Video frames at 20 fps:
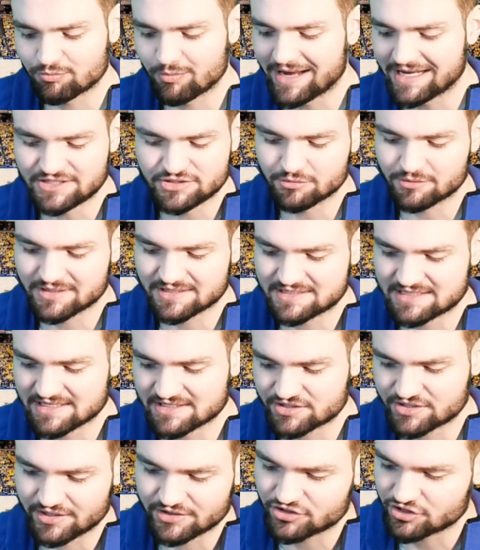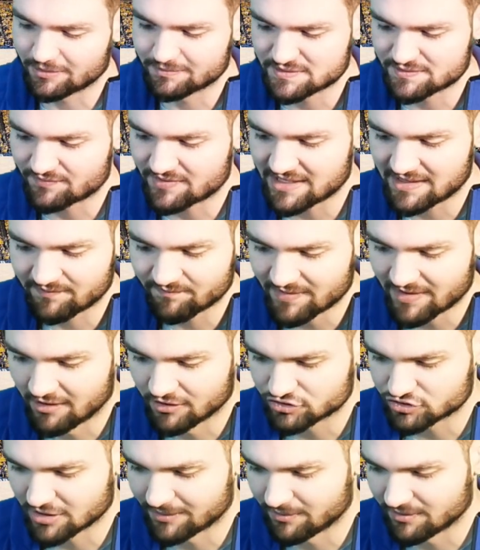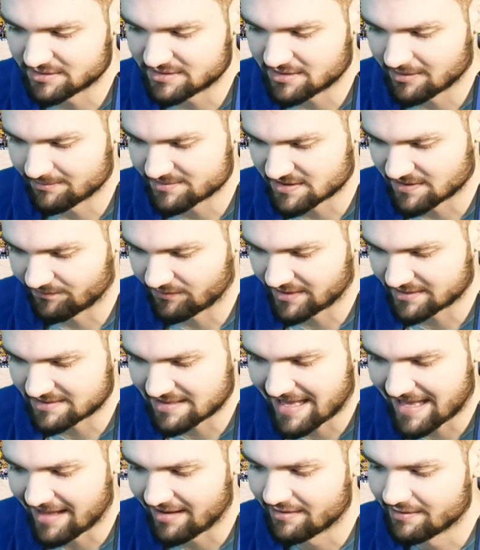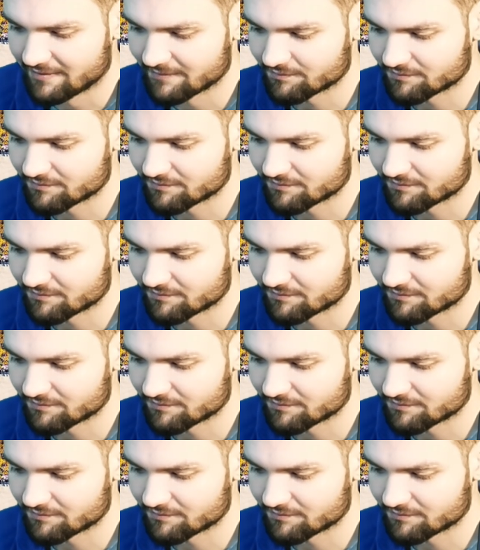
way too consistent in terms of getting foul trouble and dumb stuff like that